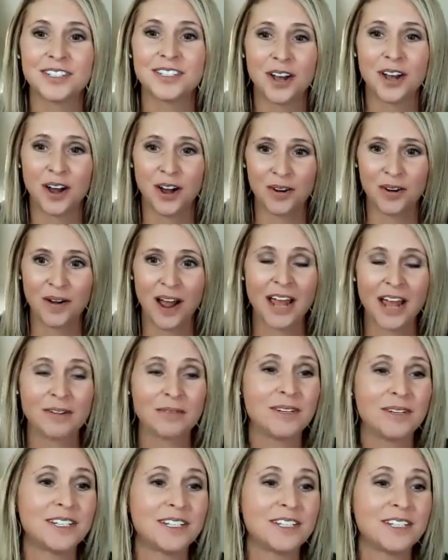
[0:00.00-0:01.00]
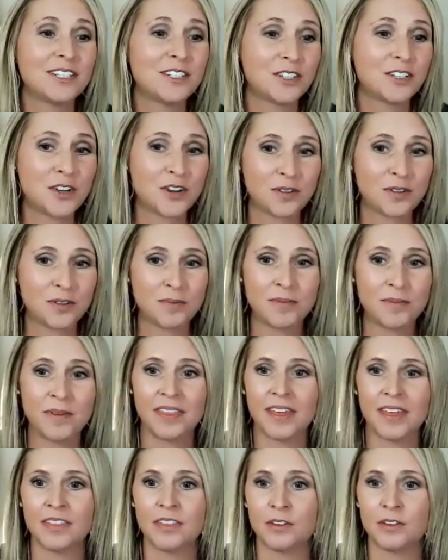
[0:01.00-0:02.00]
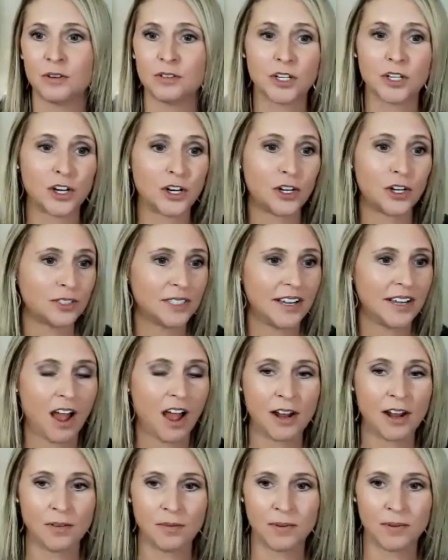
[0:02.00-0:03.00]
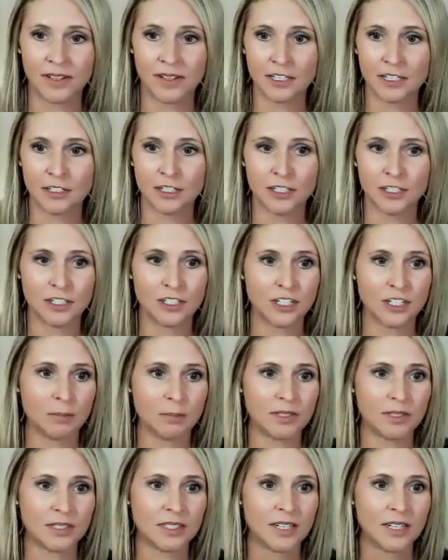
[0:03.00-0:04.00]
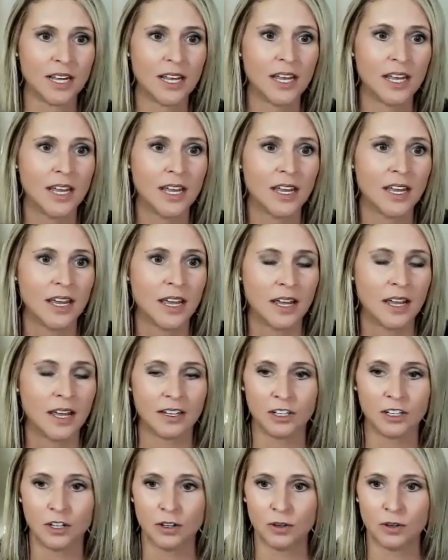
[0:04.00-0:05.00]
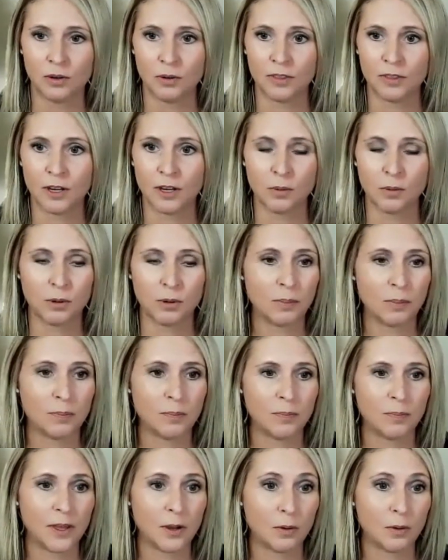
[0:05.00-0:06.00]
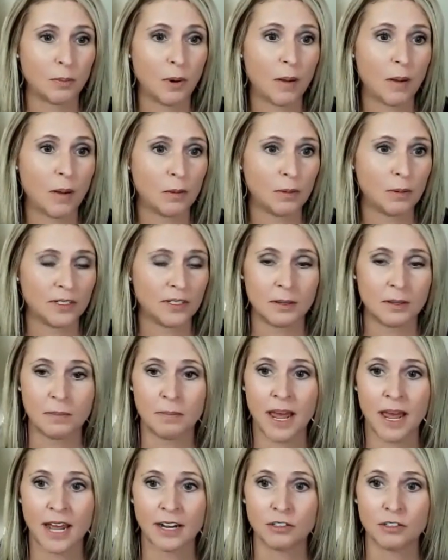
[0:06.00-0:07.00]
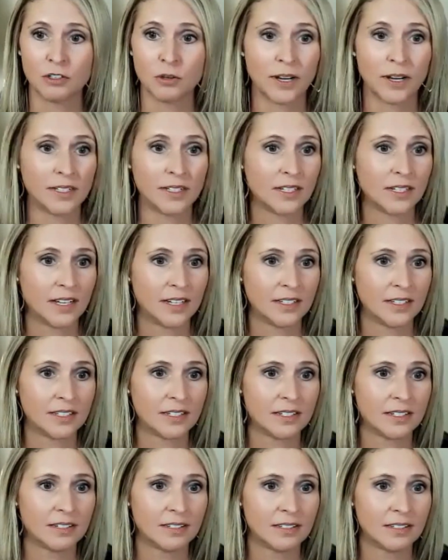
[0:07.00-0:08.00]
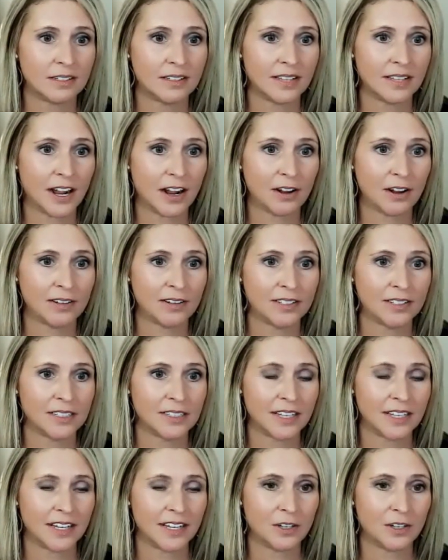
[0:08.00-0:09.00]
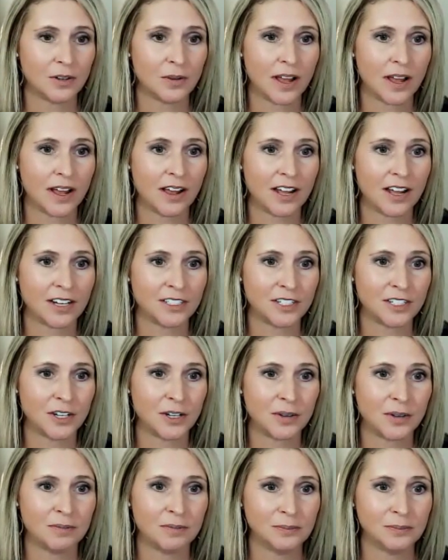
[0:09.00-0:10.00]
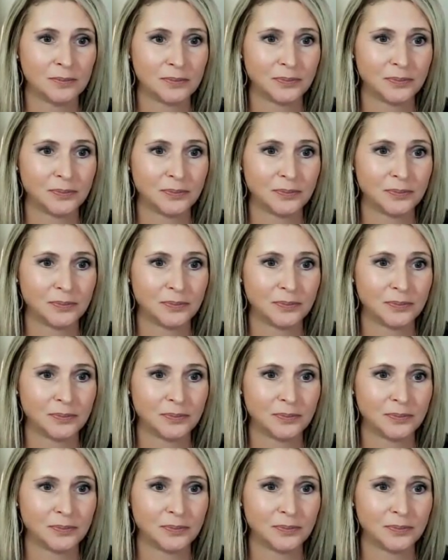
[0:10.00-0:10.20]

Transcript: so I would assume that those early on relationships, there were probably some bad choices there that you hung on to.